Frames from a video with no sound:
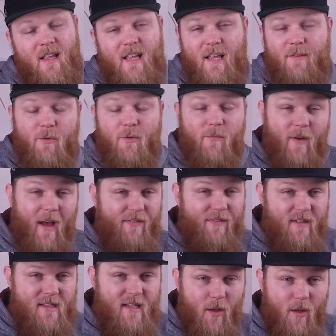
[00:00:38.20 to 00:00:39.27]
If you find
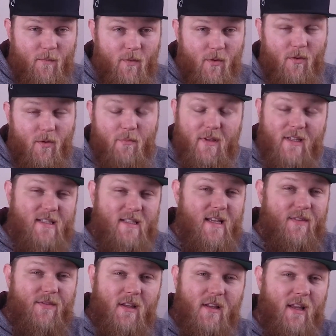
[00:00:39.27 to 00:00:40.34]
this helpful, please
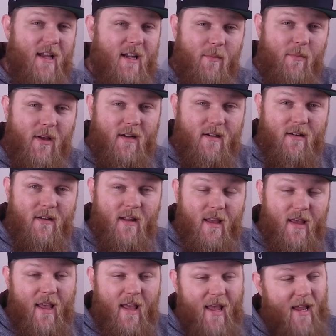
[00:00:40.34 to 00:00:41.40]
hit the like button.
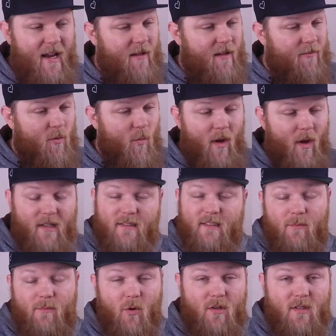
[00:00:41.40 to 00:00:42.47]
And if you want to
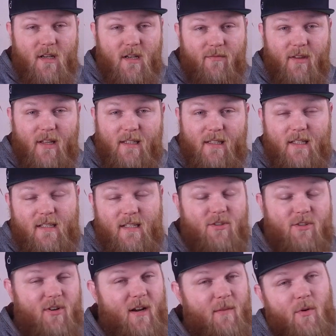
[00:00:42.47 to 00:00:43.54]
see more stuff like this, I
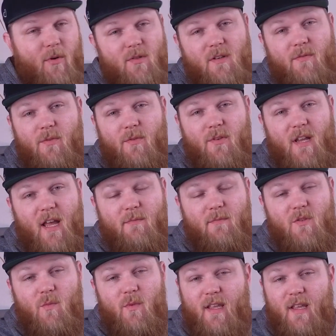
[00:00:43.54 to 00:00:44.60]
try to post a few times
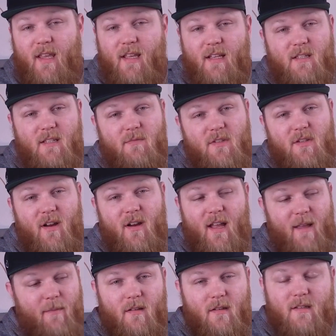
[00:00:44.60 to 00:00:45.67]
a week. Hit
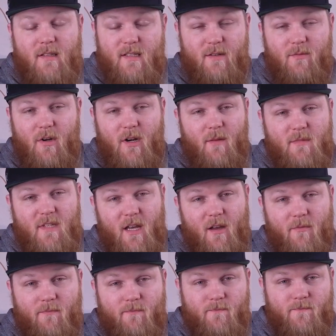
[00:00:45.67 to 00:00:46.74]
subscribe to see what comes out.